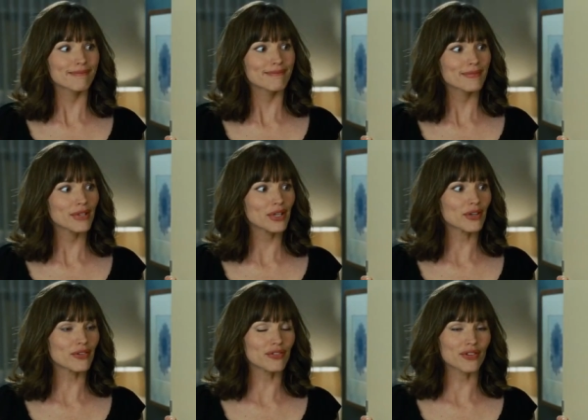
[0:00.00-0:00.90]
She tells him
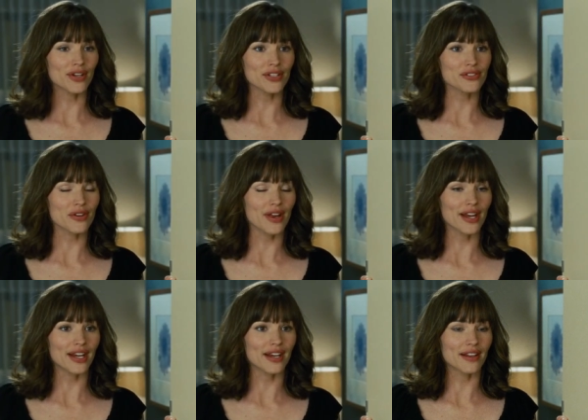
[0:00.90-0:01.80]
that she's a little
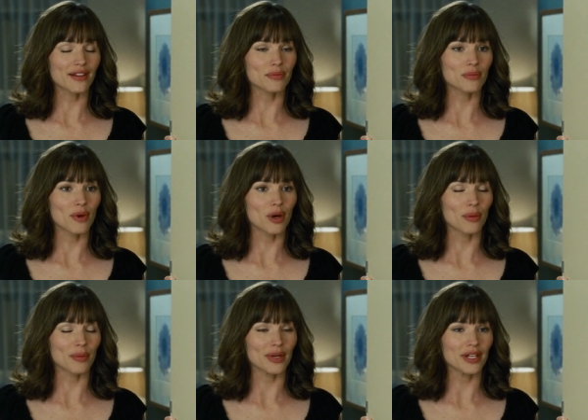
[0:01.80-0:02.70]
frustrated at the moment
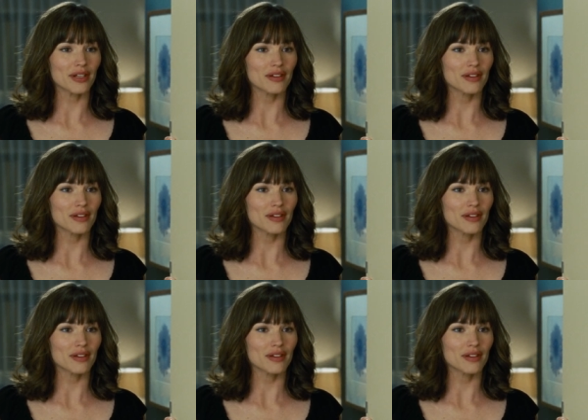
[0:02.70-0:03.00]
and also